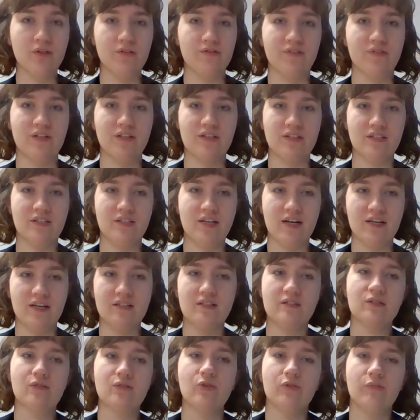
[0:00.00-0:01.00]
if it's a
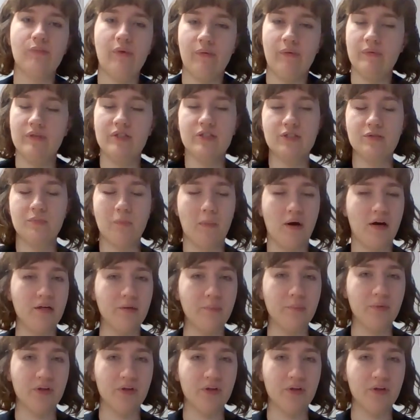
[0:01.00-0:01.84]
desk or maybe just body